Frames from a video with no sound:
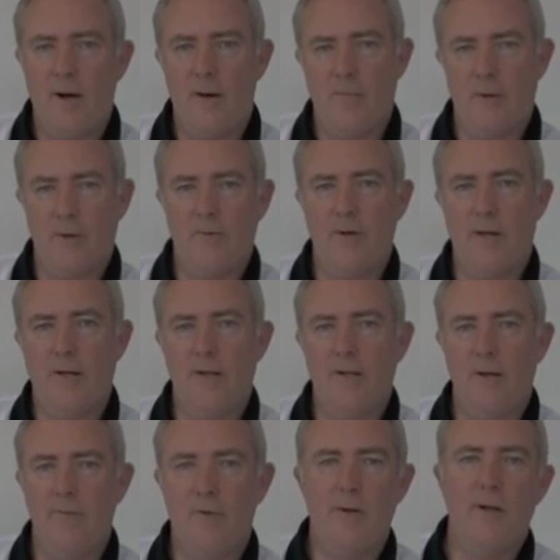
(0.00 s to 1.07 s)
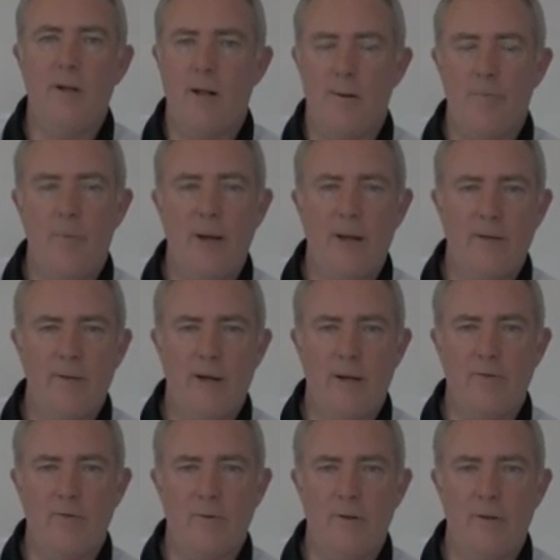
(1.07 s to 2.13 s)
I'm going to take a dividend and I'm paying
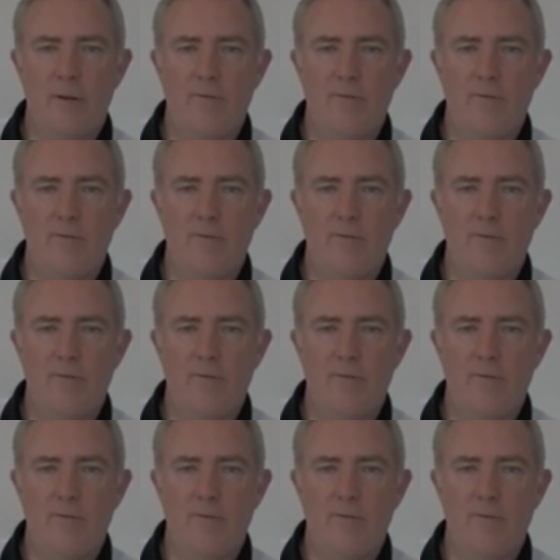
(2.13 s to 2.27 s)
tax on the